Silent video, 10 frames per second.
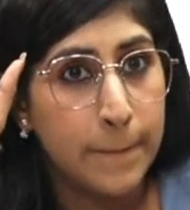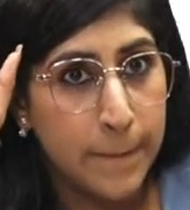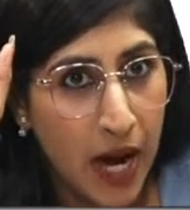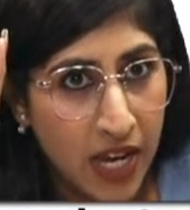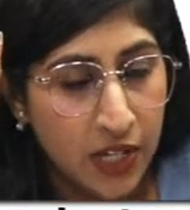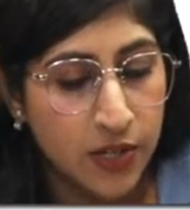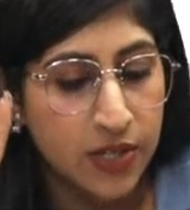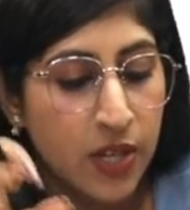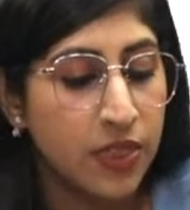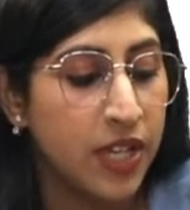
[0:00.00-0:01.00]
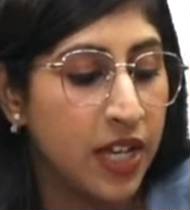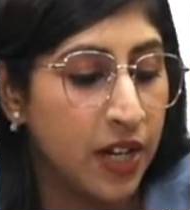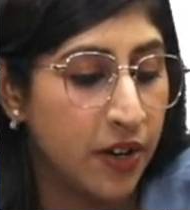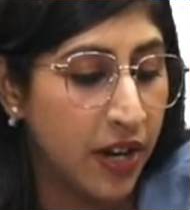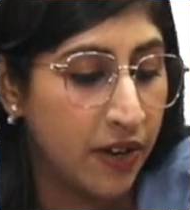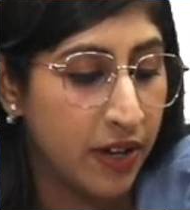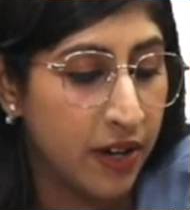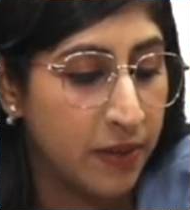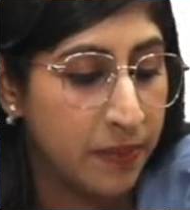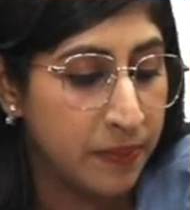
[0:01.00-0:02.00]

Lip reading: minus the inner area.